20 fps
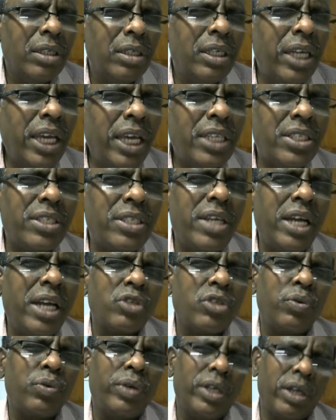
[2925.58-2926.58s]
T
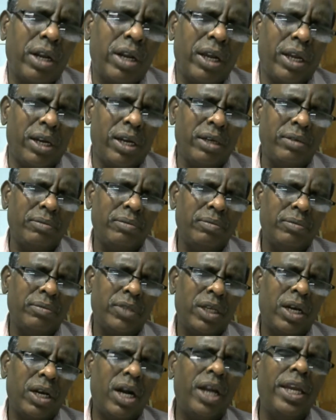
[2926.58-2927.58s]
stands for trial.
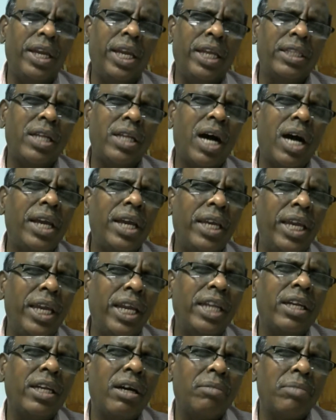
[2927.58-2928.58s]
I e in the
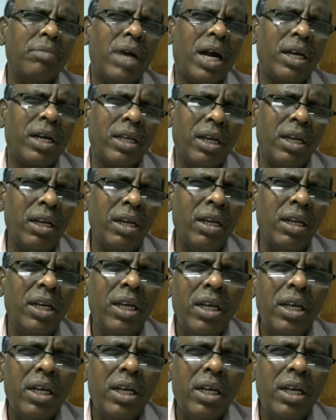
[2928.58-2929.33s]
AITA model,